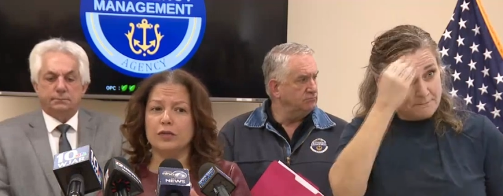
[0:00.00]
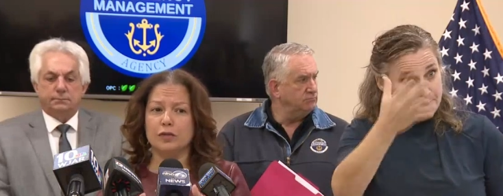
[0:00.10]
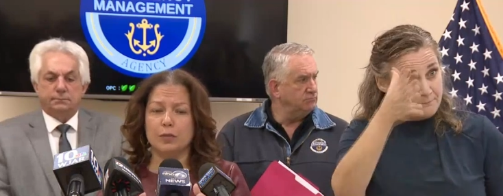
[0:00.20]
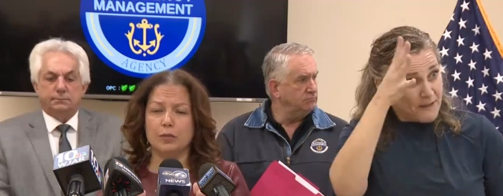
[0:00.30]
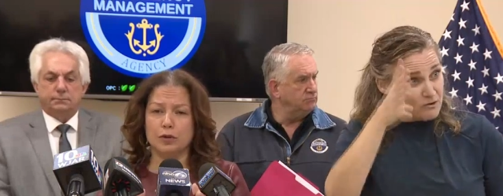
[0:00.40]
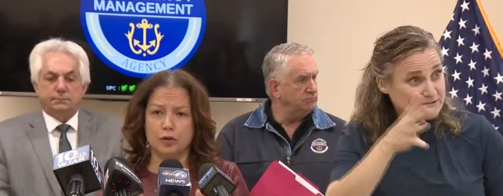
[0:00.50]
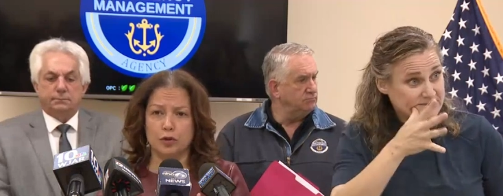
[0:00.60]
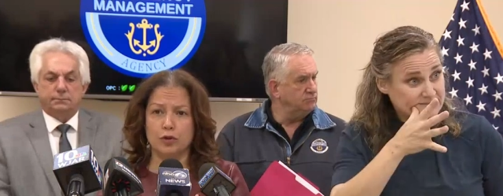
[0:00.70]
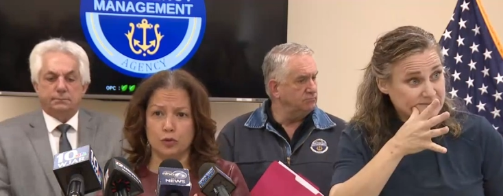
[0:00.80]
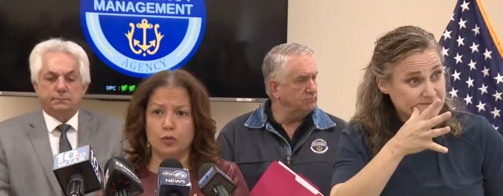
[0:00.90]
Speaker 1: from your
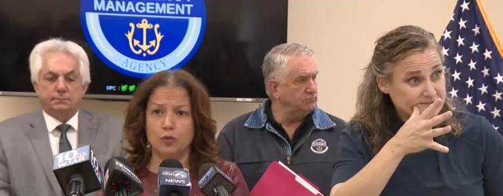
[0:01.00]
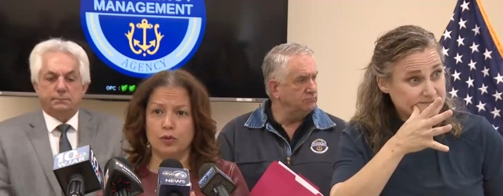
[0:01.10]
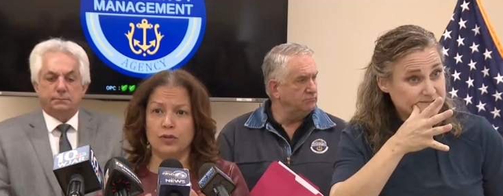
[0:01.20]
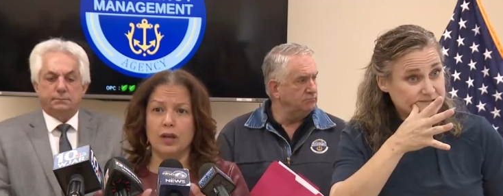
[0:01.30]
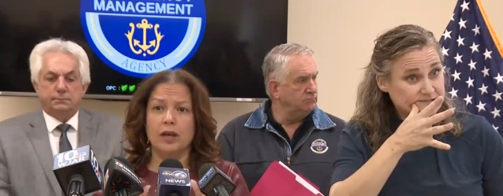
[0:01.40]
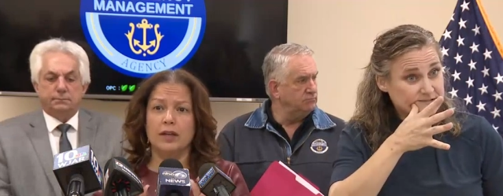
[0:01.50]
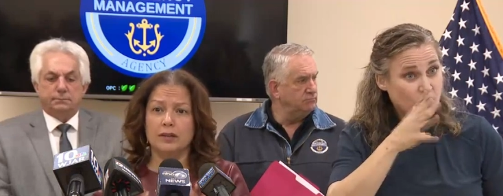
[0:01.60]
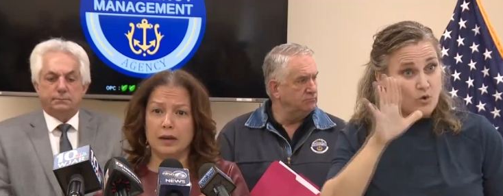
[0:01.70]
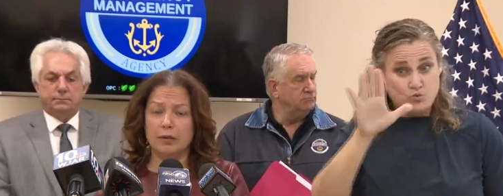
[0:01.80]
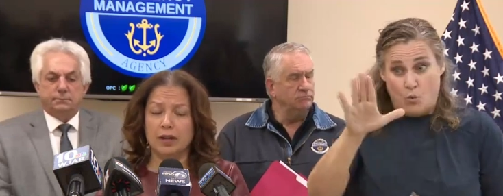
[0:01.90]
schools
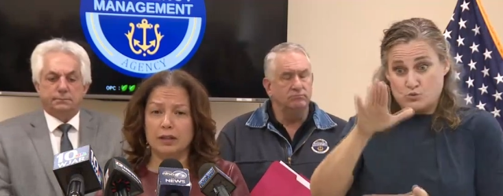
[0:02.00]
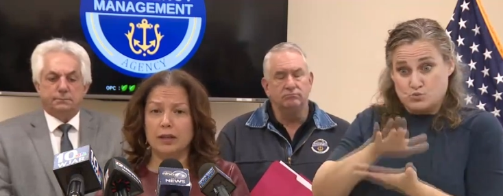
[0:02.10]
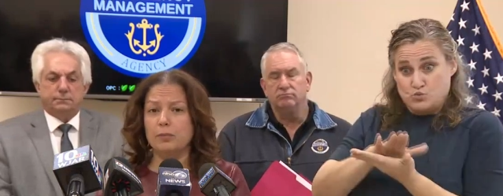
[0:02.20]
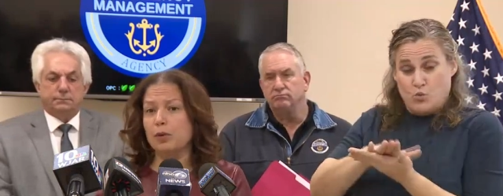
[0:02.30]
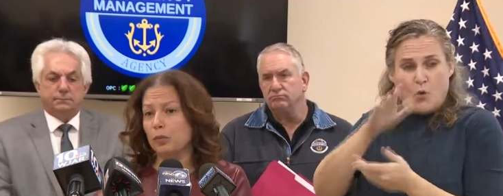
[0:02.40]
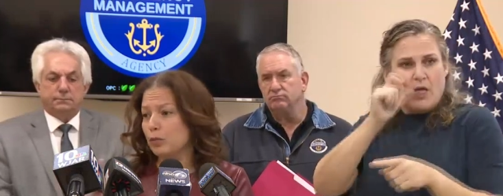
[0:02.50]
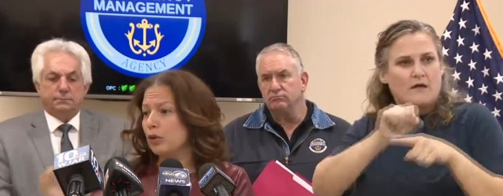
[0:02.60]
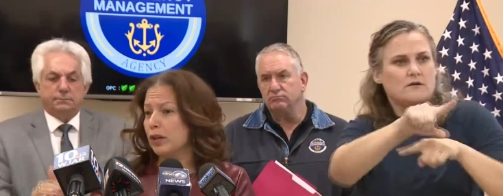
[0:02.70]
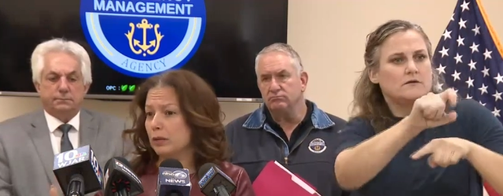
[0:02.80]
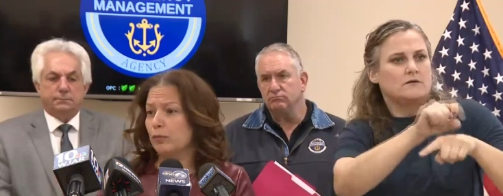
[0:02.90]
directly. But we will
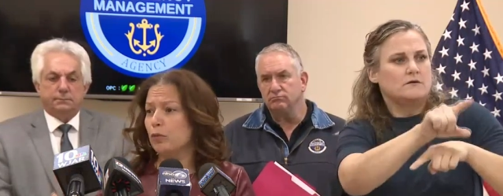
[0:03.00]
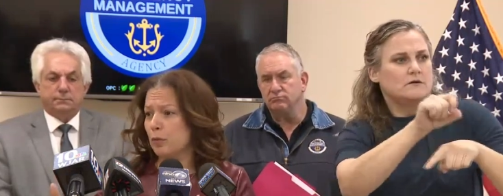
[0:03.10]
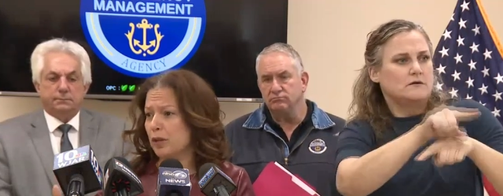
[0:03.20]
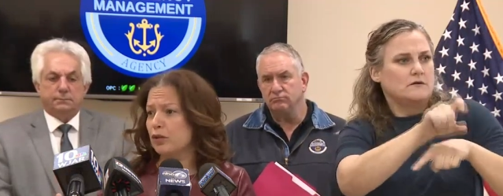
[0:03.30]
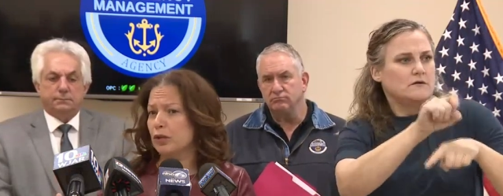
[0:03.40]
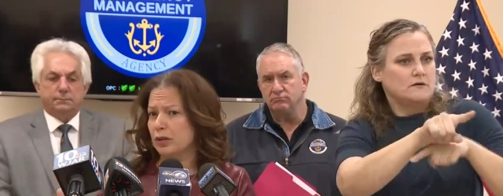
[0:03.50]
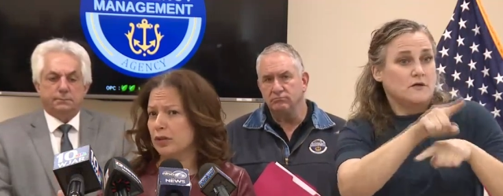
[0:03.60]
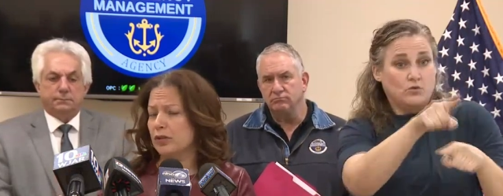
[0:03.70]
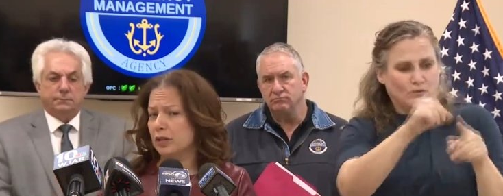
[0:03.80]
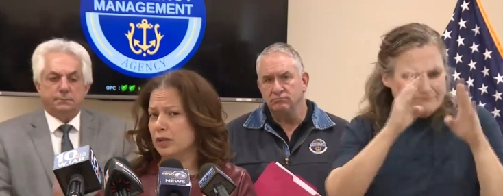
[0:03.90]
get, we will make sure that
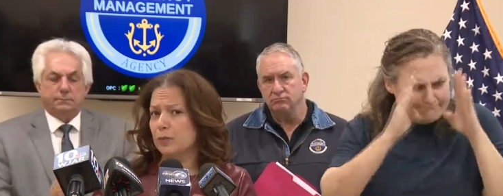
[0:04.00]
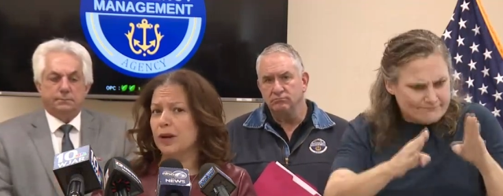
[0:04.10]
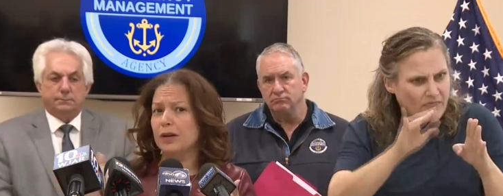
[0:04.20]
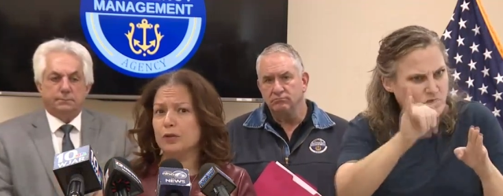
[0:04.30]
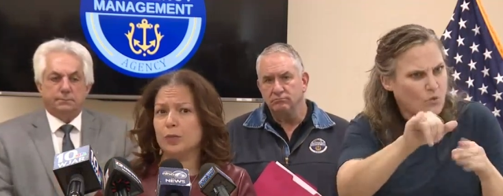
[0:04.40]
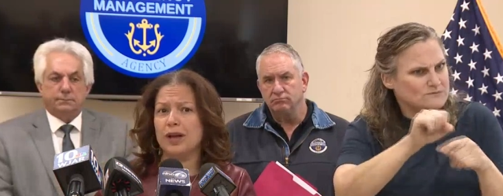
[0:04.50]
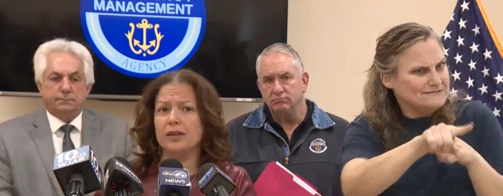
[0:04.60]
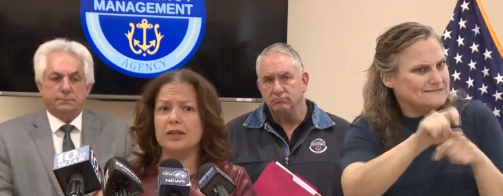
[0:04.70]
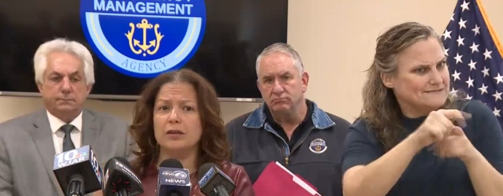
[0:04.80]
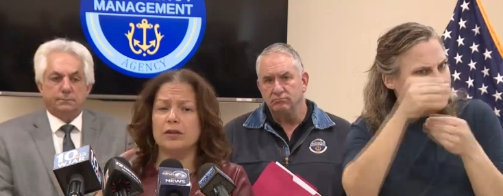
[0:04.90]
there's a list. Para los
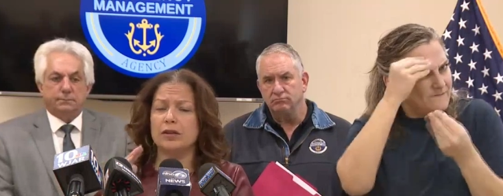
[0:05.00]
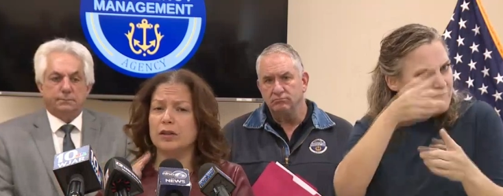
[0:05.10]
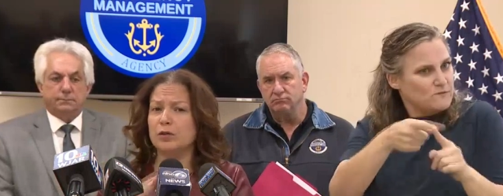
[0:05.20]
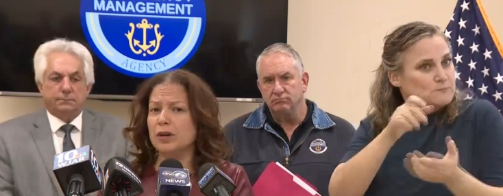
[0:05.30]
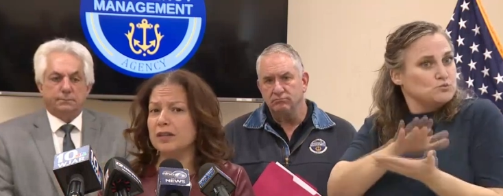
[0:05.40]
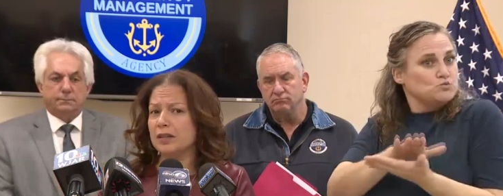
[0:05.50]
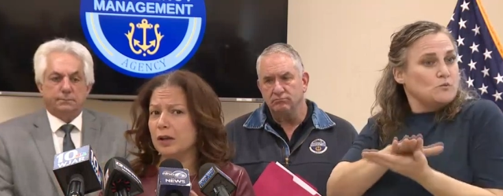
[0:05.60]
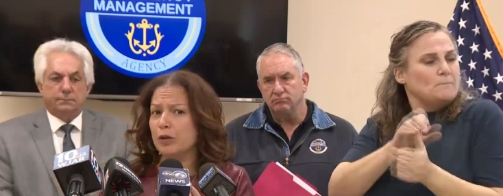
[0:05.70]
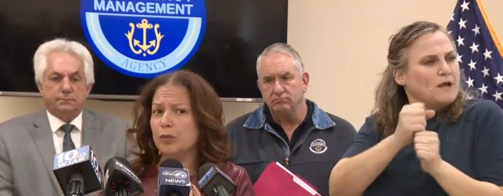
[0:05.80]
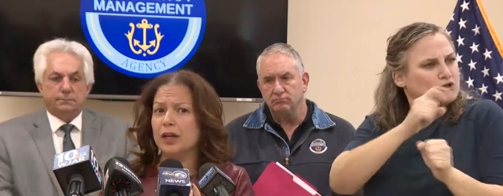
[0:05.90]
padres, las escuelas se están
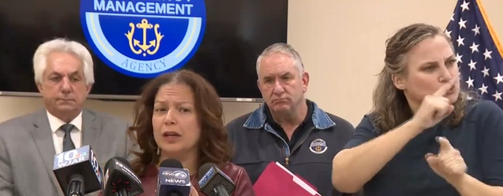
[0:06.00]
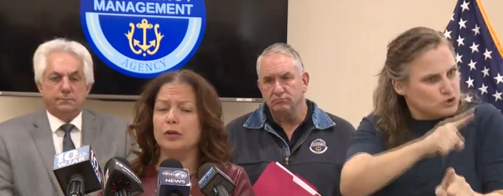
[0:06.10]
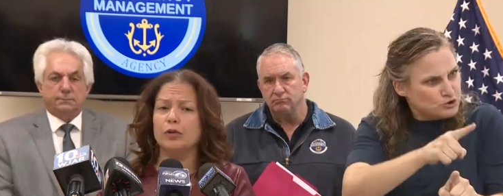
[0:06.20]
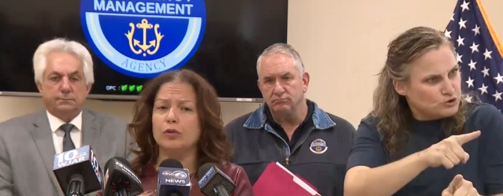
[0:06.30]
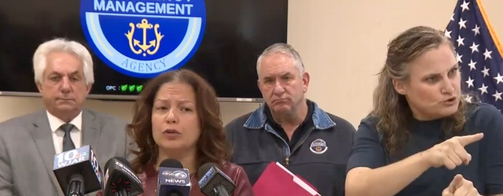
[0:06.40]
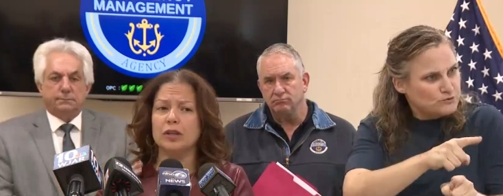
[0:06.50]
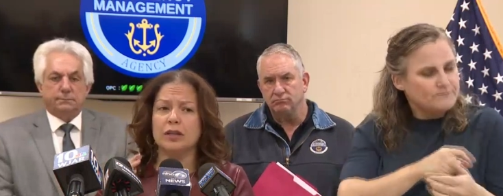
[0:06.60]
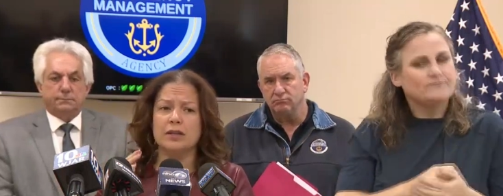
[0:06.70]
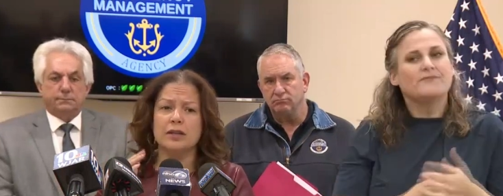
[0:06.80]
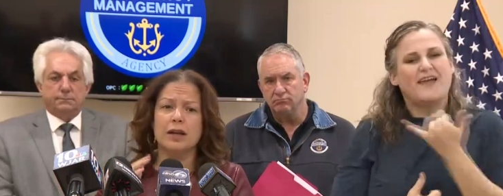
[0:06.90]
comunicando con
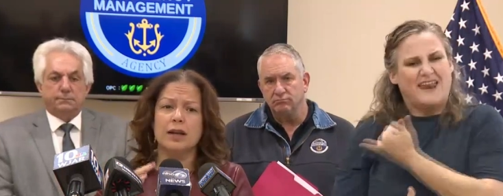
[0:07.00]
ustedes.